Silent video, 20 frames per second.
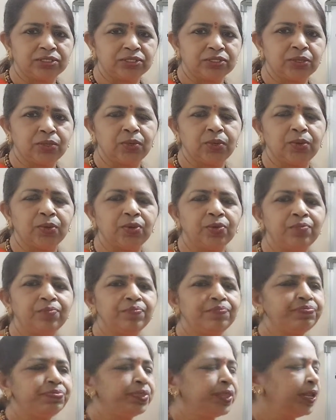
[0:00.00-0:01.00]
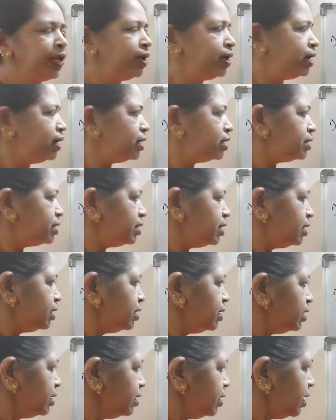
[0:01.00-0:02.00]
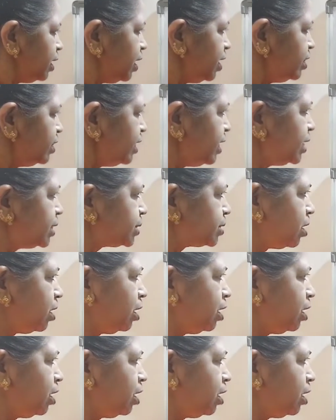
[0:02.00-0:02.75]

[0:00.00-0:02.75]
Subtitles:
So in these